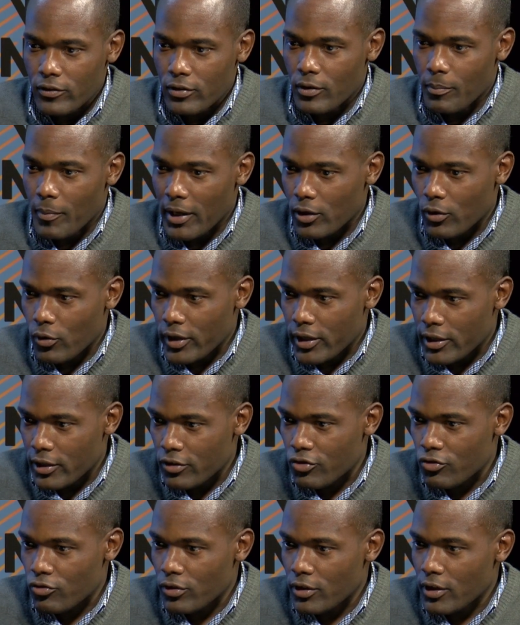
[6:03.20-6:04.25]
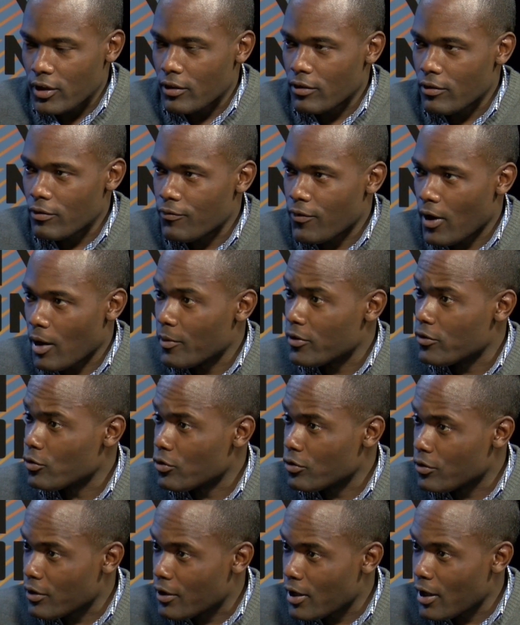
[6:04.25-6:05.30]
to the medical industry and
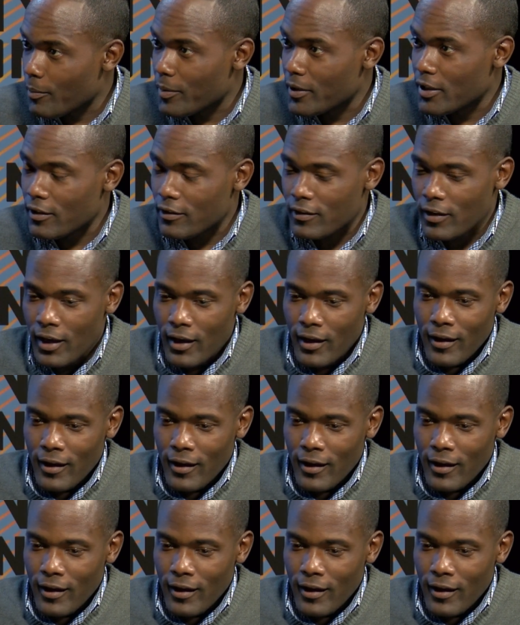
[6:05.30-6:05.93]
pharmaceutical companies.